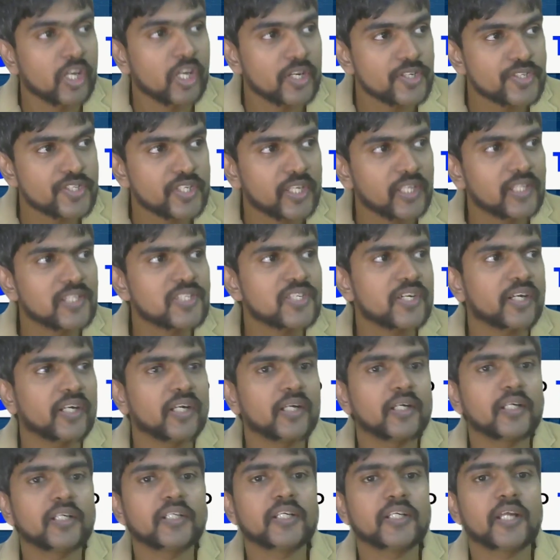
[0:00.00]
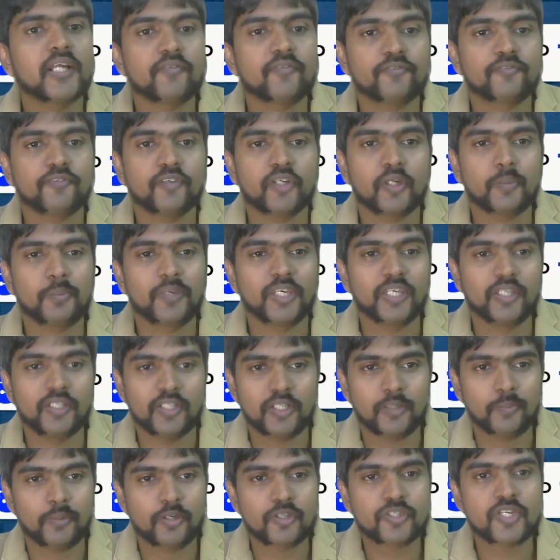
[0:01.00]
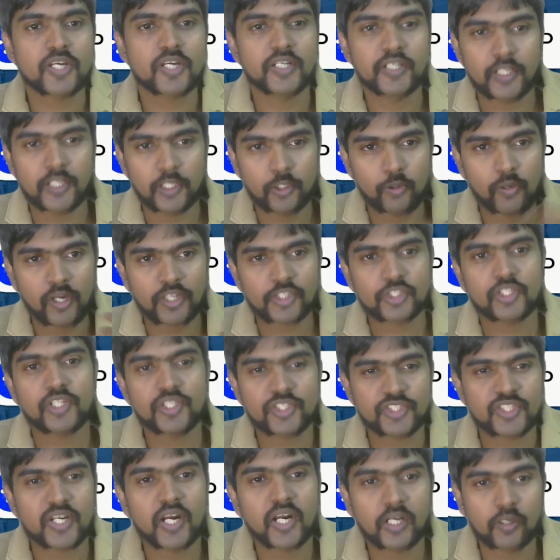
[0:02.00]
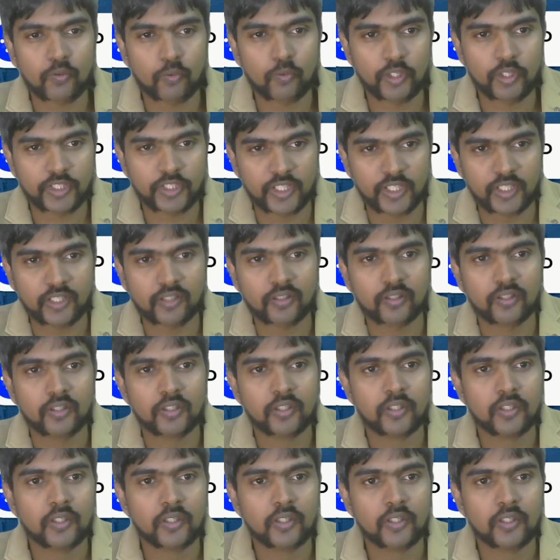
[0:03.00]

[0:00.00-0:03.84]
skills are a little tough for a beginner because until you actually start working,